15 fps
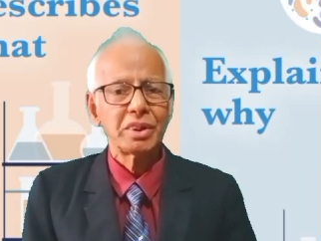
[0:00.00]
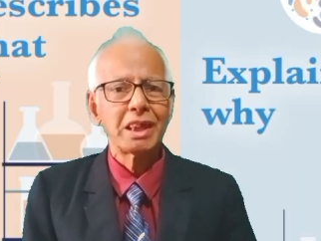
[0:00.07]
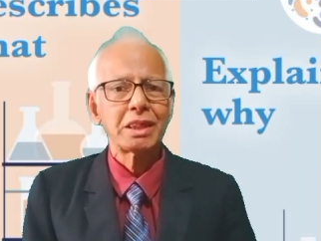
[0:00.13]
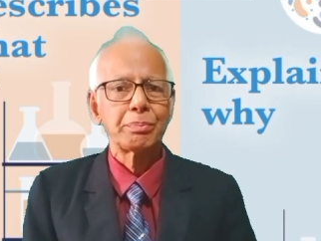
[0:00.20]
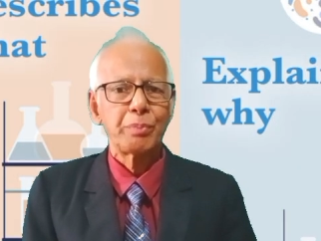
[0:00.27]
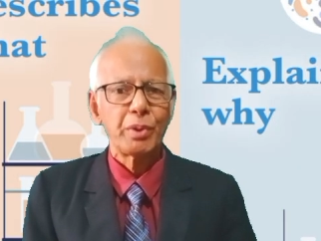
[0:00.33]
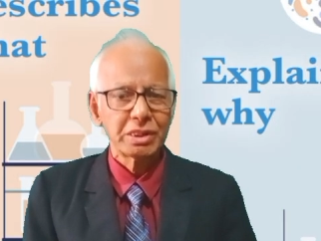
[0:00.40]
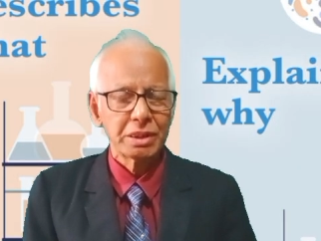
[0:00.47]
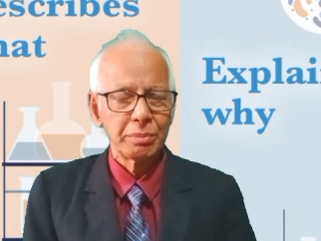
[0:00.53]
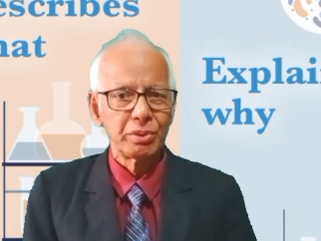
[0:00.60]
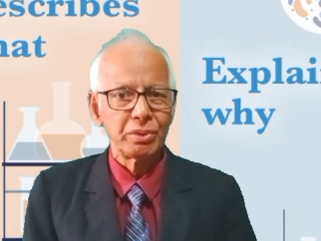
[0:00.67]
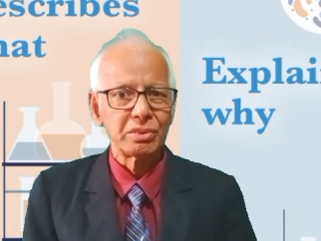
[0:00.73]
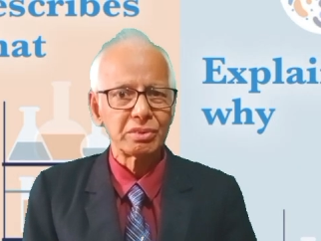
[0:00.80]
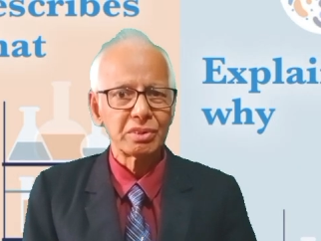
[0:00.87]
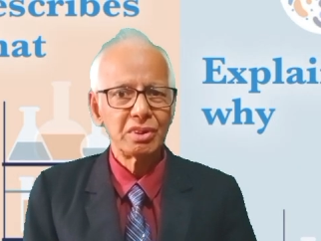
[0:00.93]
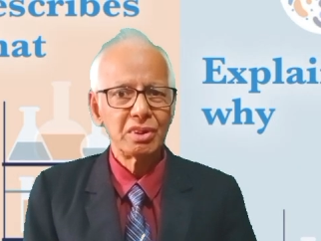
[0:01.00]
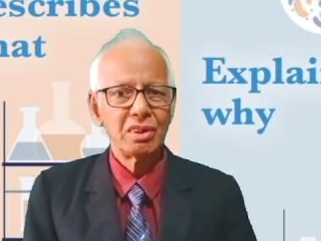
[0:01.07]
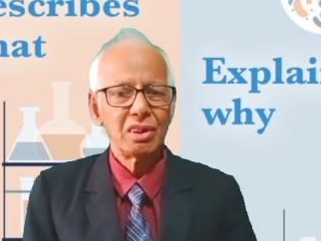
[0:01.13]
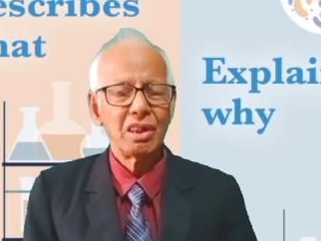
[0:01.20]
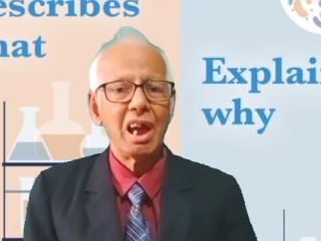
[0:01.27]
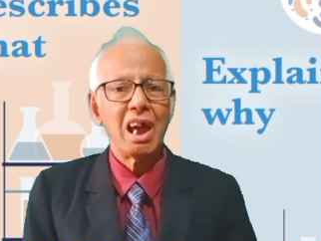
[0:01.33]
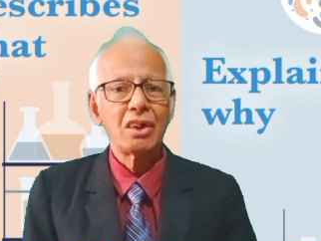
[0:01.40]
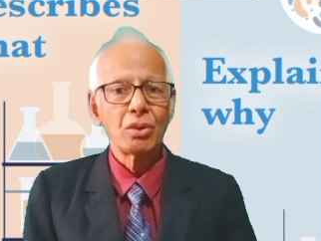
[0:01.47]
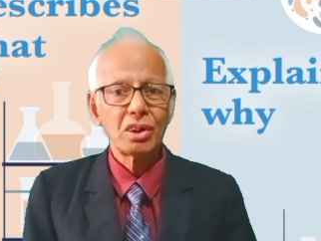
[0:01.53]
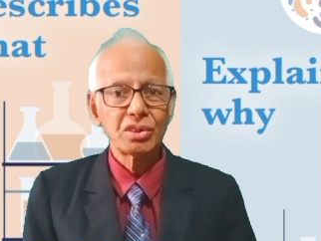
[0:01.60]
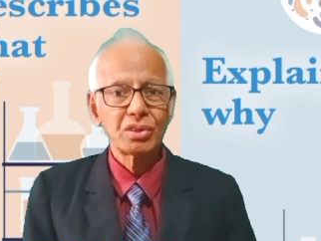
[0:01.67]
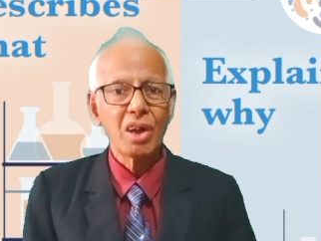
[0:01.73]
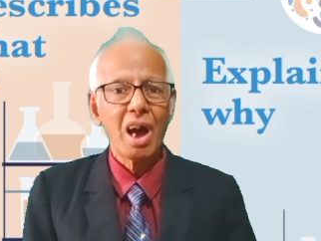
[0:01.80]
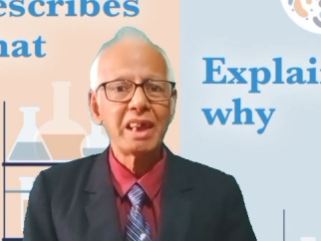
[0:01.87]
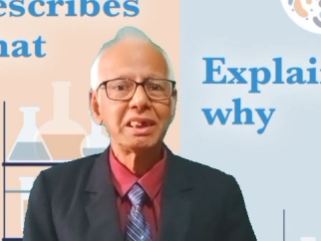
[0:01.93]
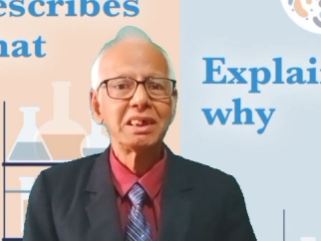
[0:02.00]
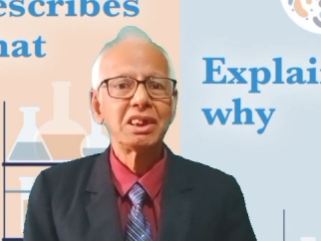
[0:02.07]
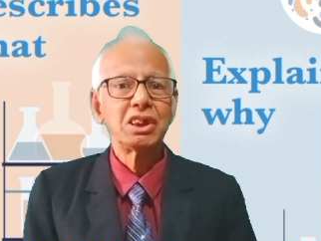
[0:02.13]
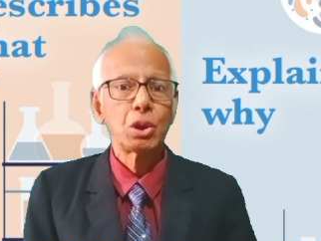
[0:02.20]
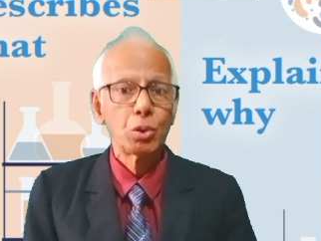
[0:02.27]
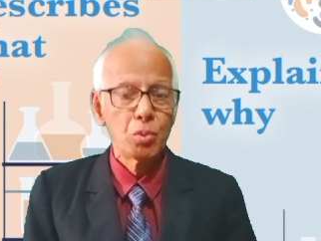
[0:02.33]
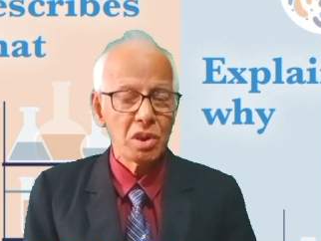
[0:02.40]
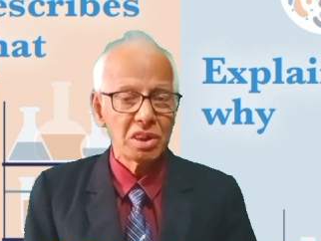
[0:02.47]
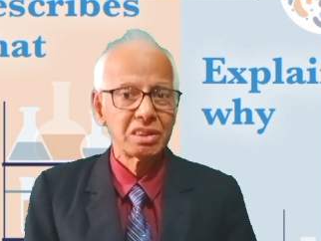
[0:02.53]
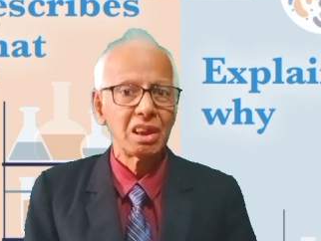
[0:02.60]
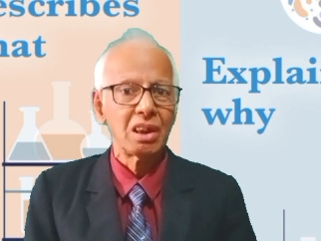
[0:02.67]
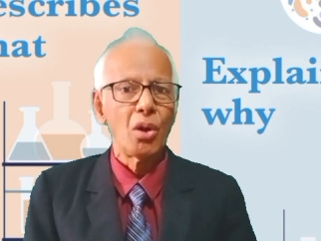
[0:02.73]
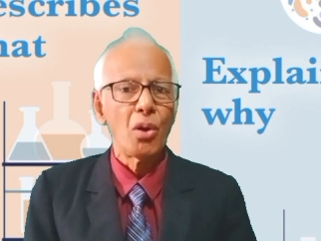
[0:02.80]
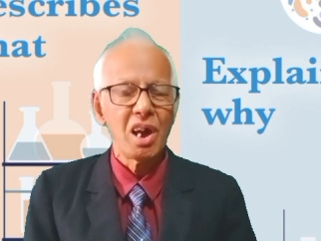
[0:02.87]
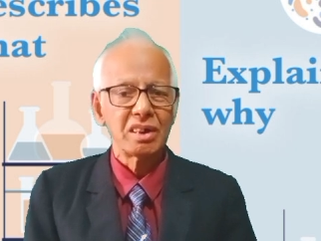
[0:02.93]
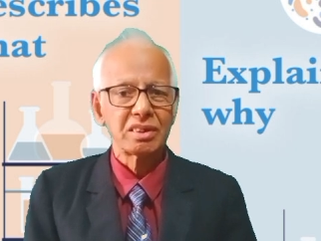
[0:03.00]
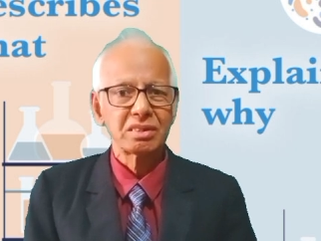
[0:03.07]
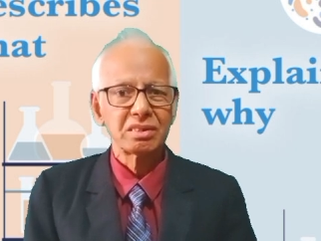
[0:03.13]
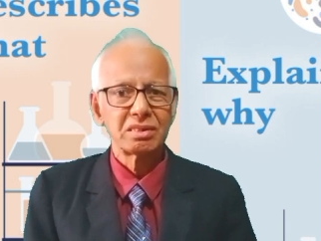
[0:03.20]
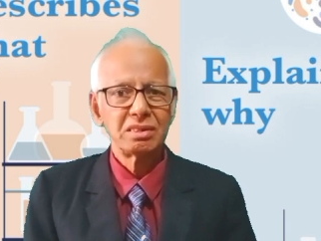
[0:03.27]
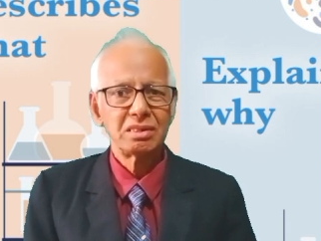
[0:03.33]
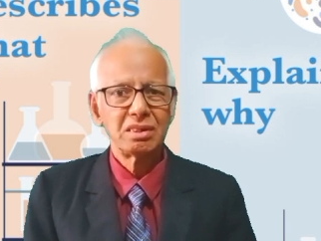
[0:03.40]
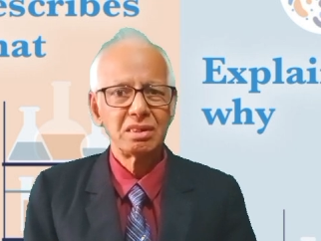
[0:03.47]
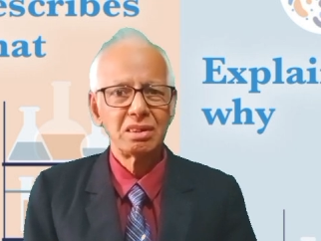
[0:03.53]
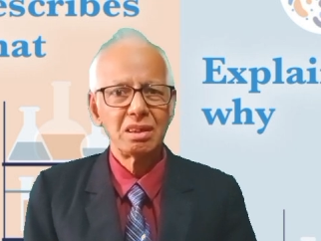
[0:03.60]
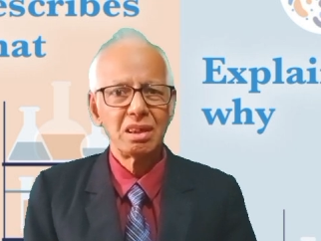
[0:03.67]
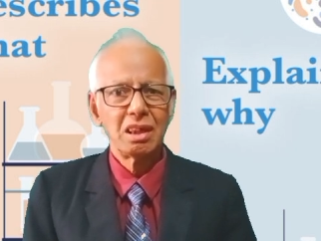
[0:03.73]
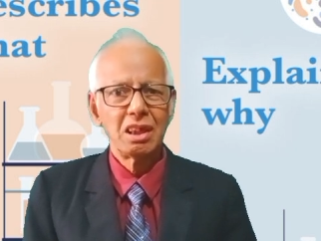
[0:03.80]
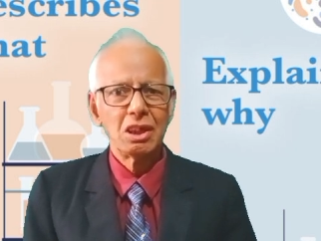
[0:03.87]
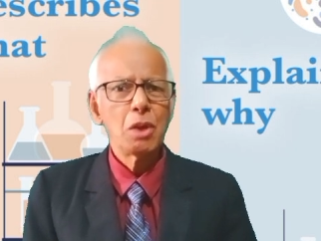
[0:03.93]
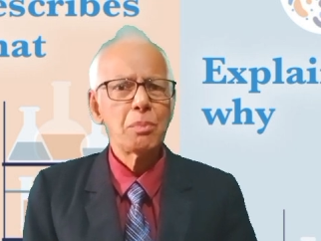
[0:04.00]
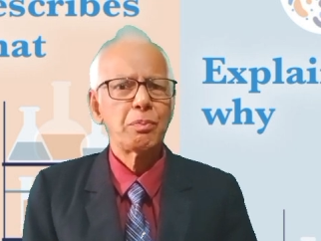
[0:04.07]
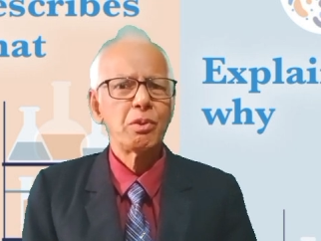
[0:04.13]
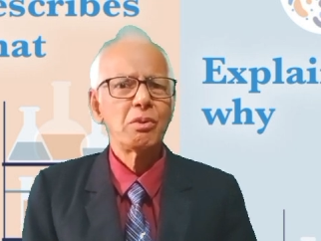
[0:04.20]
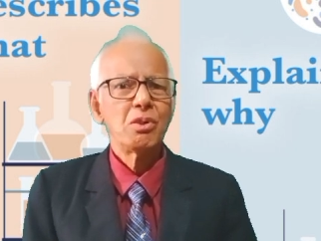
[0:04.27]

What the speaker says: soon as possible. And also, I request the lawyers, if